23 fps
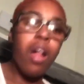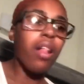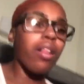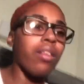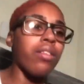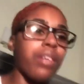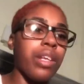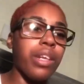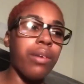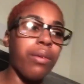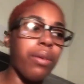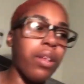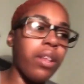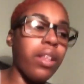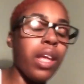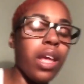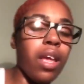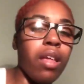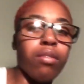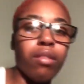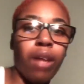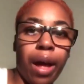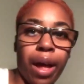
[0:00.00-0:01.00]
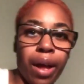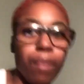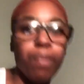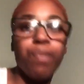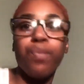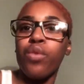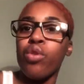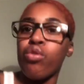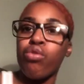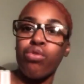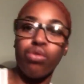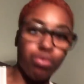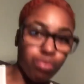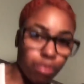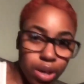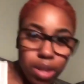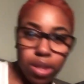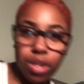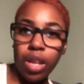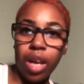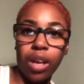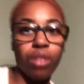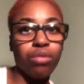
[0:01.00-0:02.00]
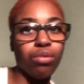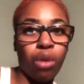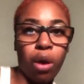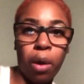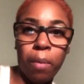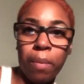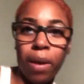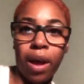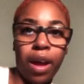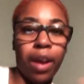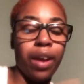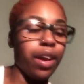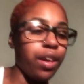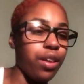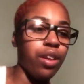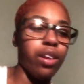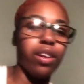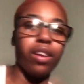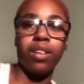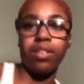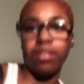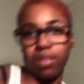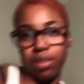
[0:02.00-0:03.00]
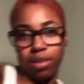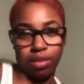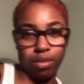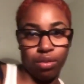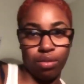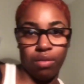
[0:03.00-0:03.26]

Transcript: Literally, like, three seconds go by and your good sister's